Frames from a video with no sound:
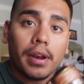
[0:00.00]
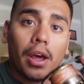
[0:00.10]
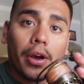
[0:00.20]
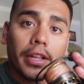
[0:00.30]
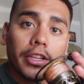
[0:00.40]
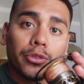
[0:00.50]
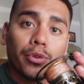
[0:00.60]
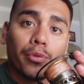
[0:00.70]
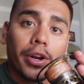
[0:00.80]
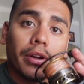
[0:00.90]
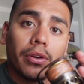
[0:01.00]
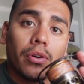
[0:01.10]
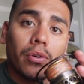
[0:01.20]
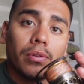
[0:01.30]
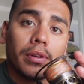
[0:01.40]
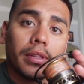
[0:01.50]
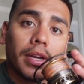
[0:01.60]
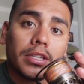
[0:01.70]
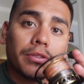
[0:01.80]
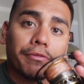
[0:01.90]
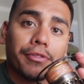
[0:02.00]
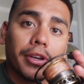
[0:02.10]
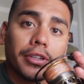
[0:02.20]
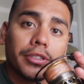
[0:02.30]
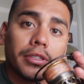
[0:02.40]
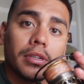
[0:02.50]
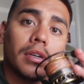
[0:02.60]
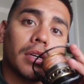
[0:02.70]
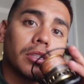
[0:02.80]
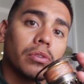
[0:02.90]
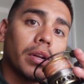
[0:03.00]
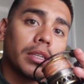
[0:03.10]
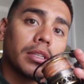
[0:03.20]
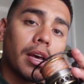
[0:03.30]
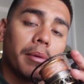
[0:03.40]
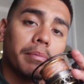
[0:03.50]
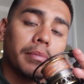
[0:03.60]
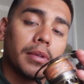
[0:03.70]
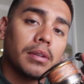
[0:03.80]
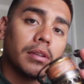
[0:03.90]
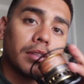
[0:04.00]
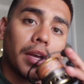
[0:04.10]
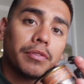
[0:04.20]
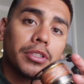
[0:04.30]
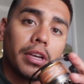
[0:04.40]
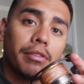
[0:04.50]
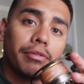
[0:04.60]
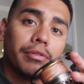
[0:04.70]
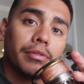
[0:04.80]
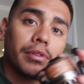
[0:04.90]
Now I got this reel ready to go, catch some fish. Till next time, dive safe,